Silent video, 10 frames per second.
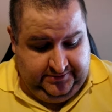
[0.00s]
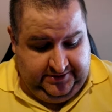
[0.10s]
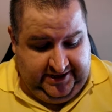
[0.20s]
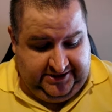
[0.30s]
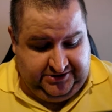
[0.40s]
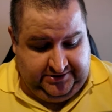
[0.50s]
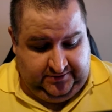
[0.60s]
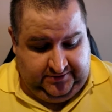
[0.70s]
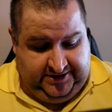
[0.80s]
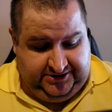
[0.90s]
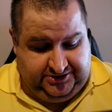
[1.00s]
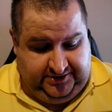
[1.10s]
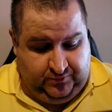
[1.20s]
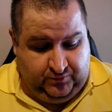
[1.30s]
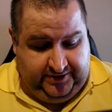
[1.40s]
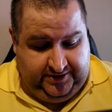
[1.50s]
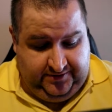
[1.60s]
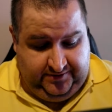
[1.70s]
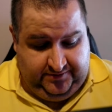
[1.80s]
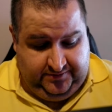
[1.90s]
8-channel HD
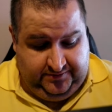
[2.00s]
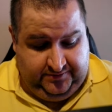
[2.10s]
audio.